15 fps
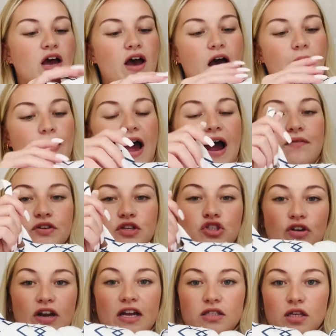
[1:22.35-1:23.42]
And they have the
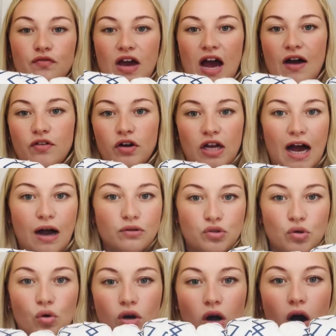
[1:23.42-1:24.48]
strings, so if you have kind of
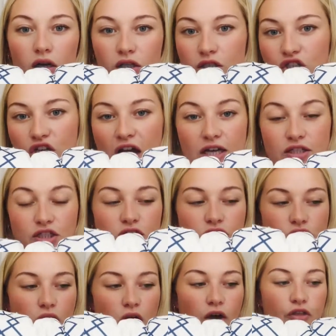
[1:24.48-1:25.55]
outdoor garden chairs, you can
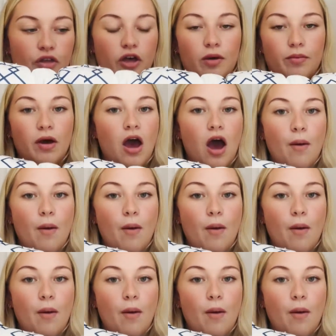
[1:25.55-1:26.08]
just tie them.